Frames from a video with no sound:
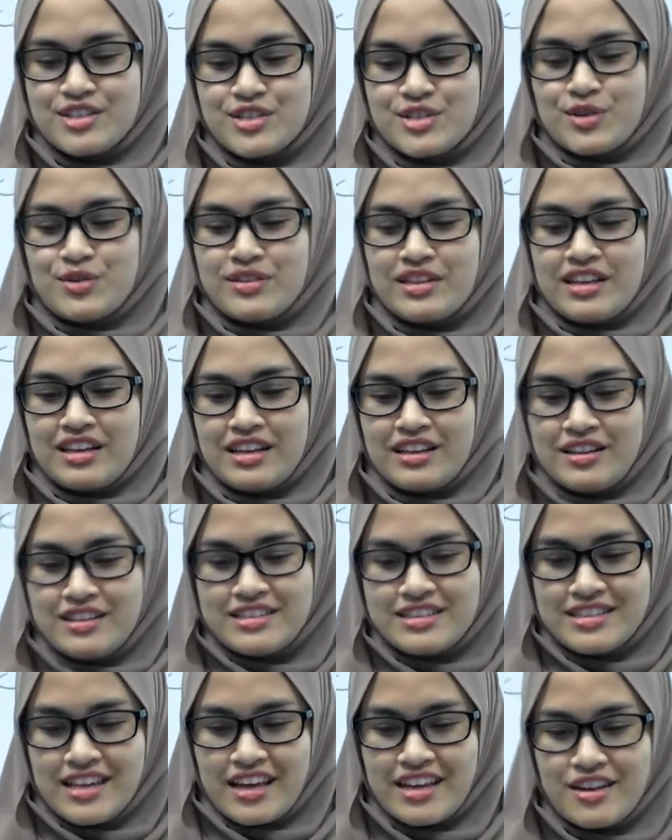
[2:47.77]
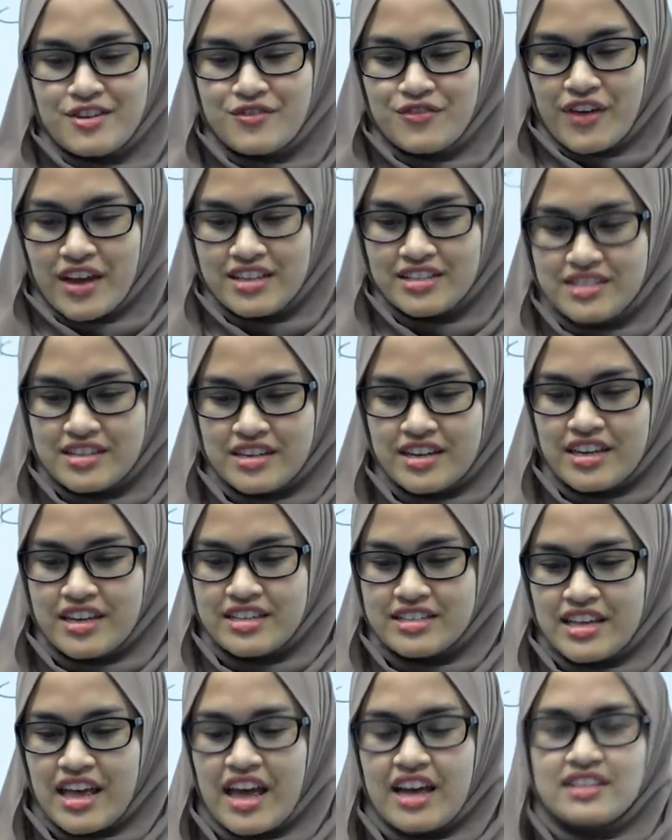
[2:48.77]
So the second factor
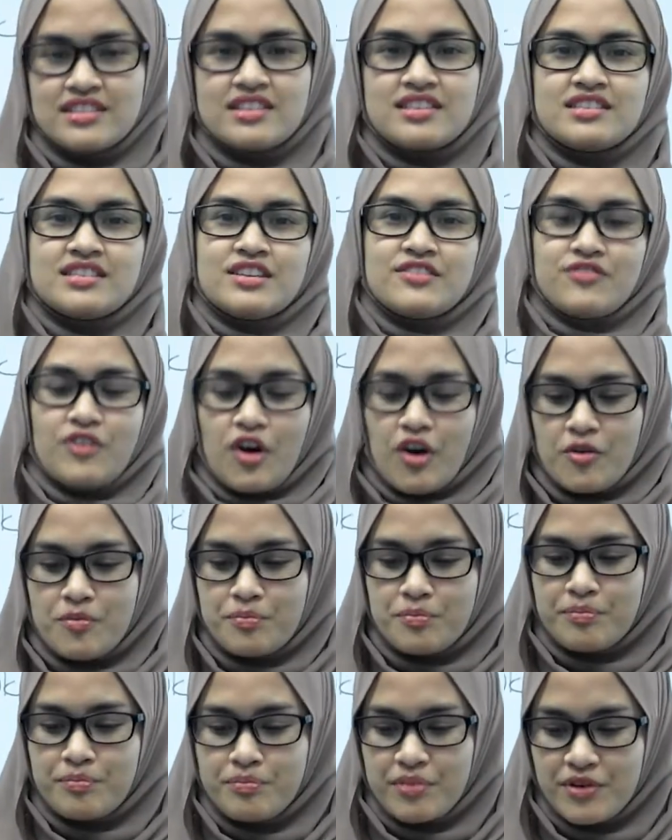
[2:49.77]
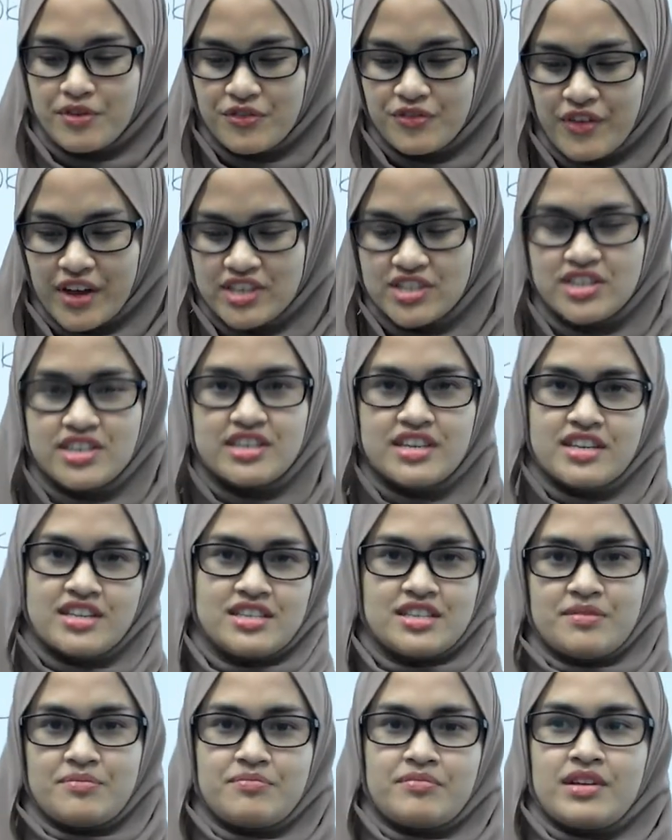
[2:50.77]
is excessive of
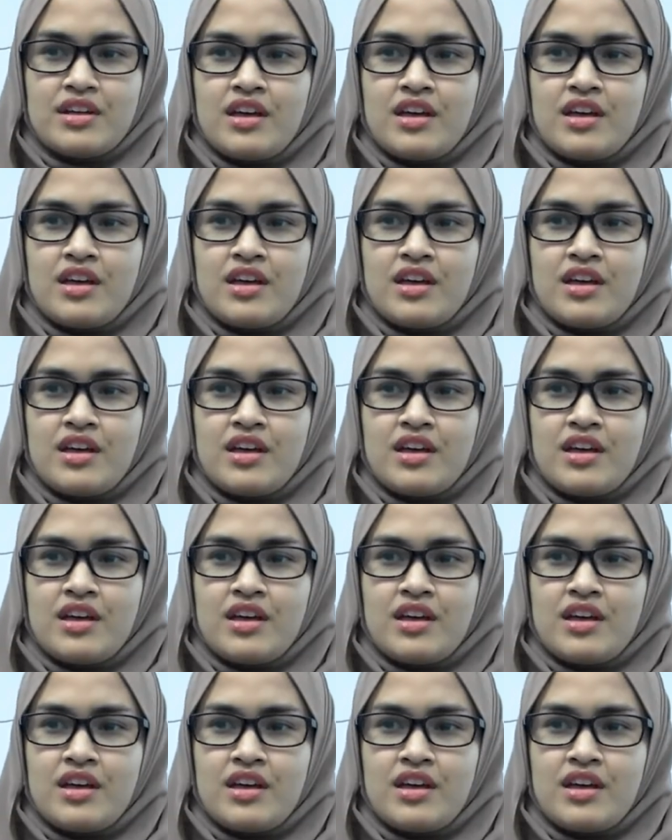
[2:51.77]
perfectionism.